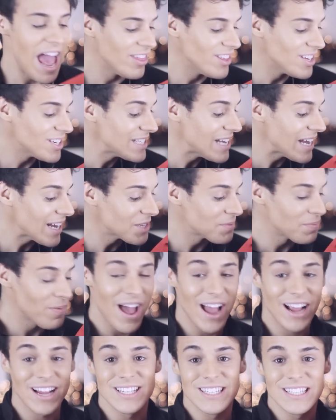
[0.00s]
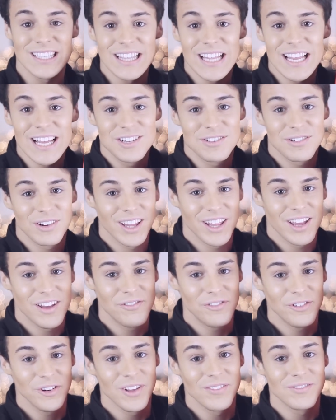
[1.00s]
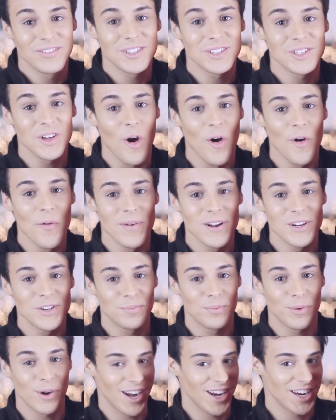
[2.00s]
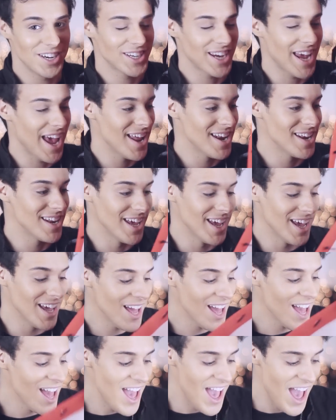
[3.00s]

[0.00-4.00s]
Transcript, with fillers: And this next bag is literally full of so much British candy